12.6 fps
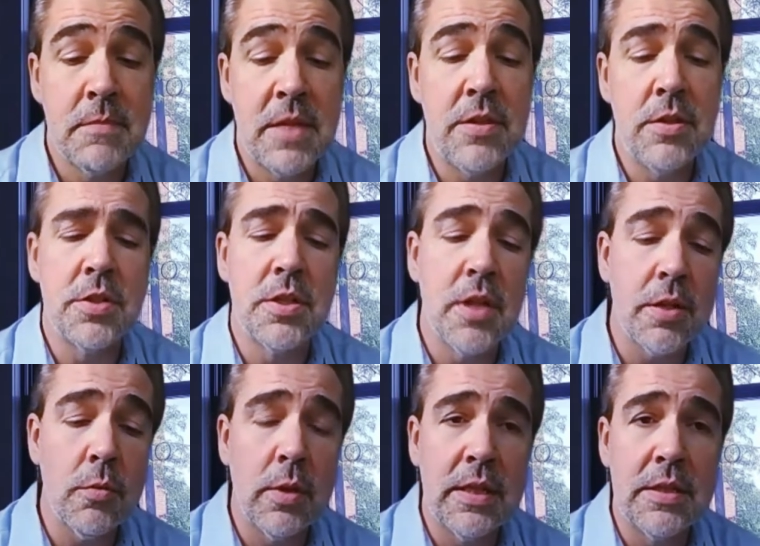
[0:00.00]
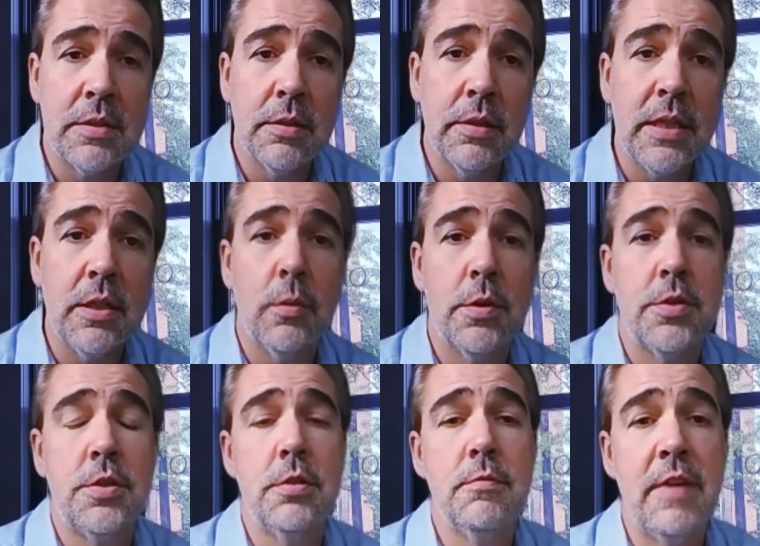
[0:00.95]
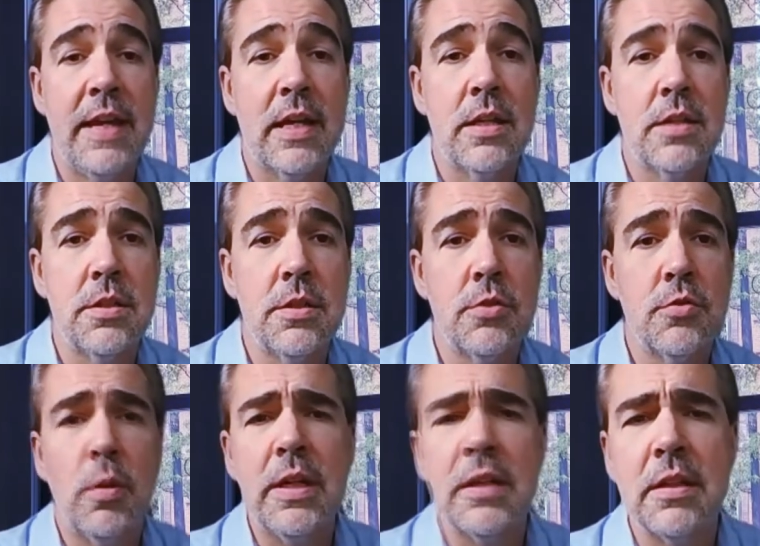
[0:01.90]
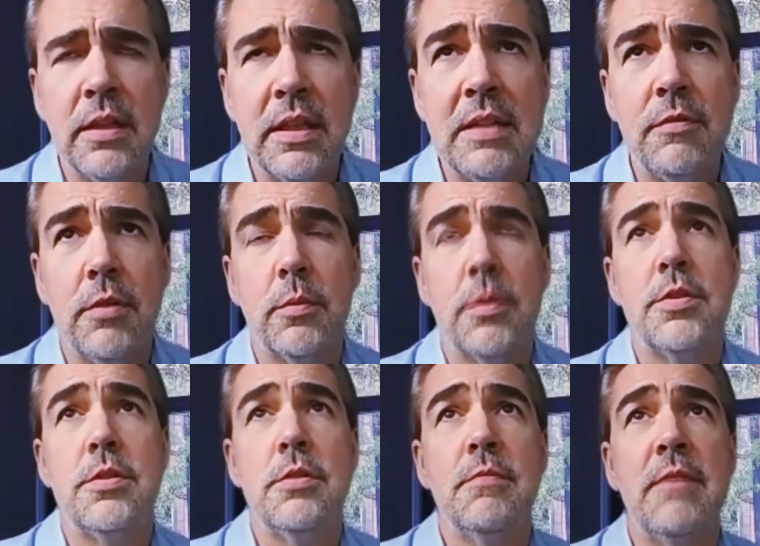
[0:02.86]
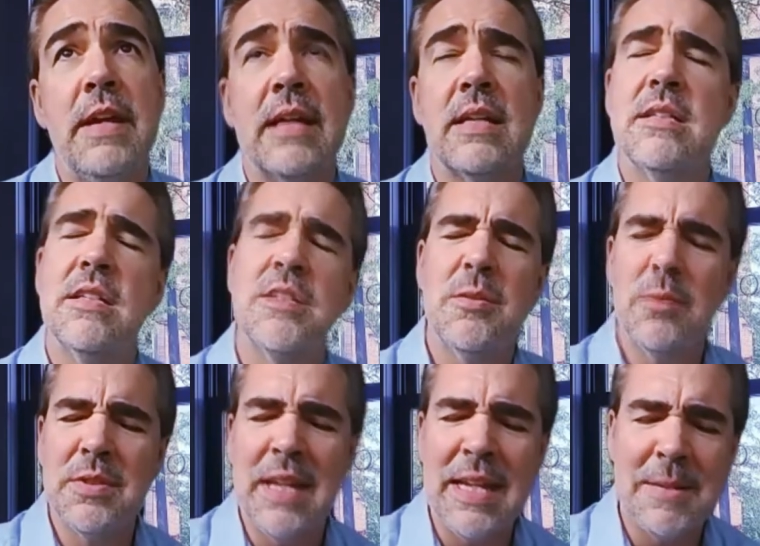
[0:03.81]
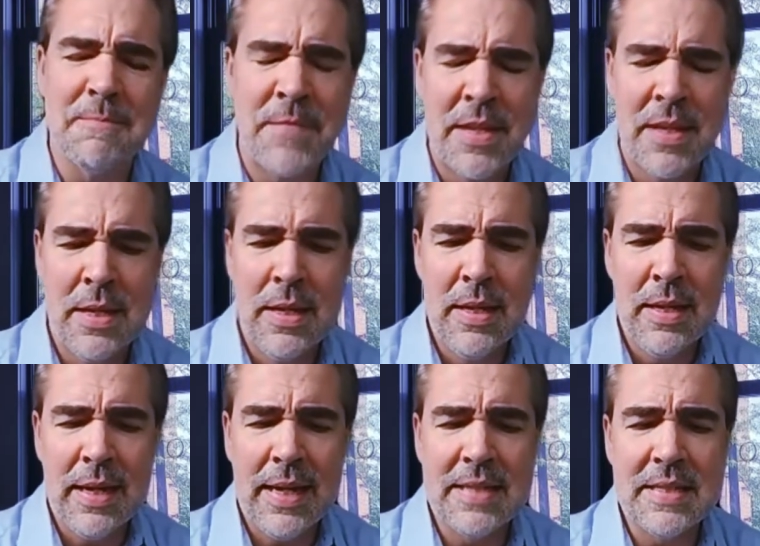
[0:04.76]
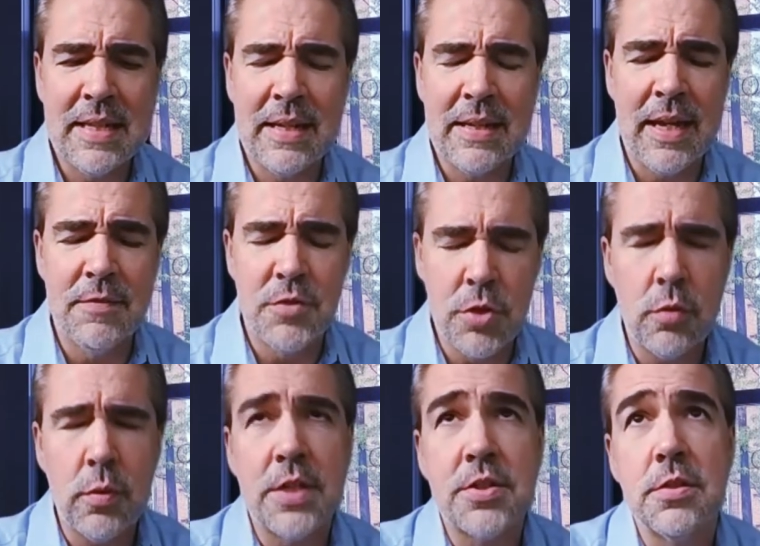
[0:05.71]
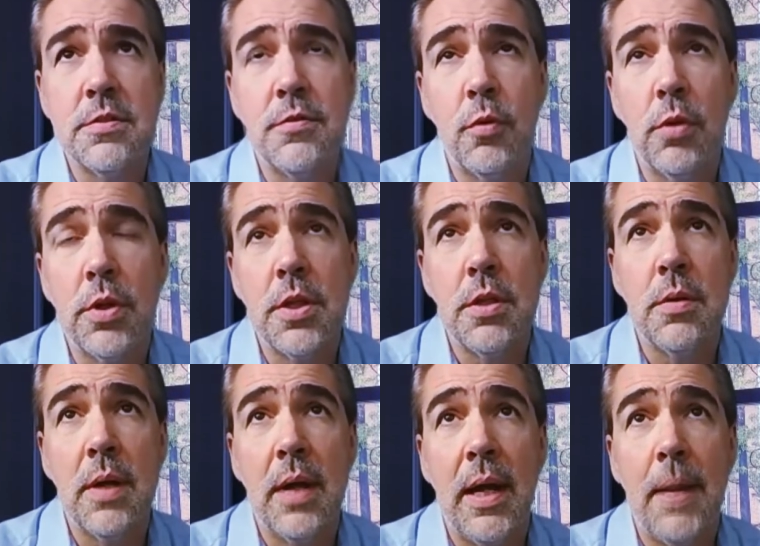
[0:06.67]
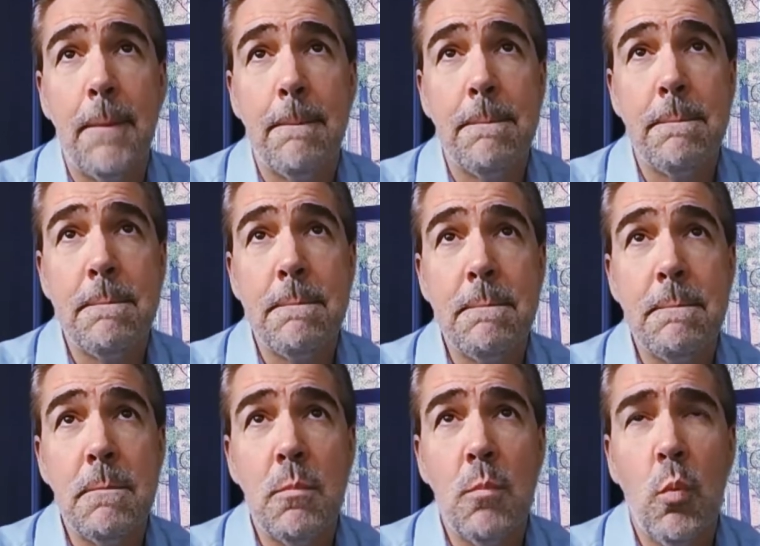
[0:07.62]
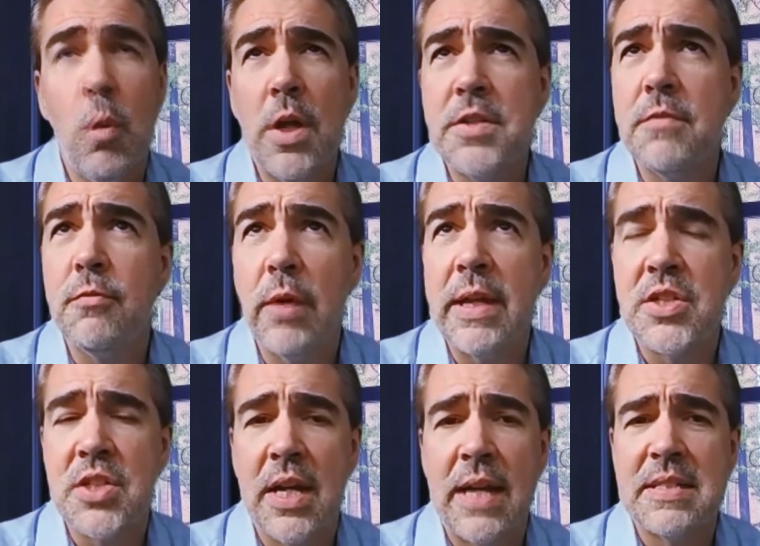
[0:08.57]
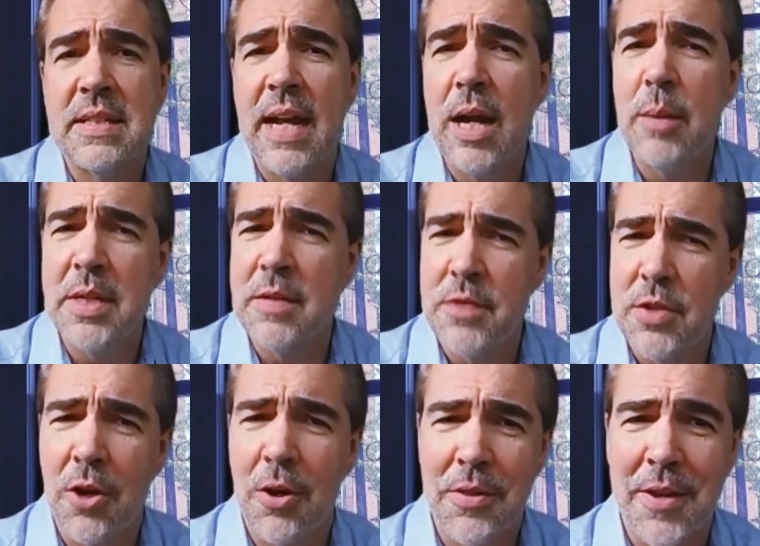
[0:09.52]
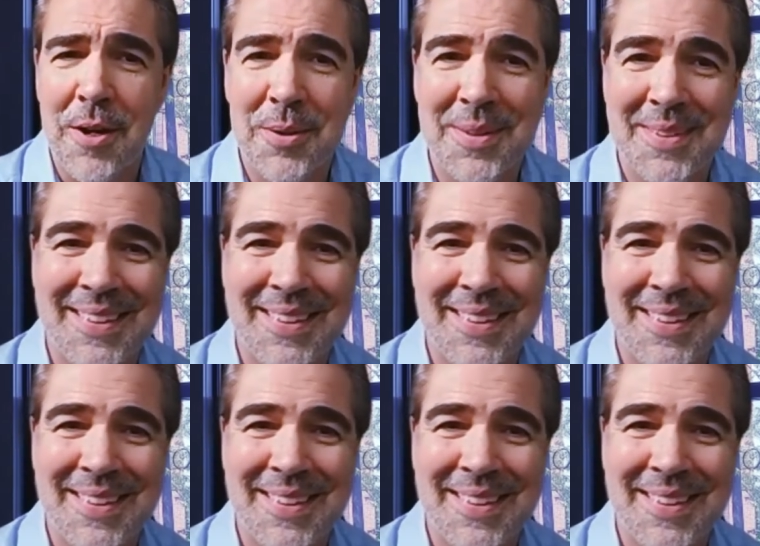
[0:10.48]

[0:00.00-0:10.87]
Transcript: and there's another one in Toledo with two vans, and there's one in Cleveland with two vans. I said, Well, Dane, I said, I, I have two questions for you. Um, what's a franchise and how many of you are there?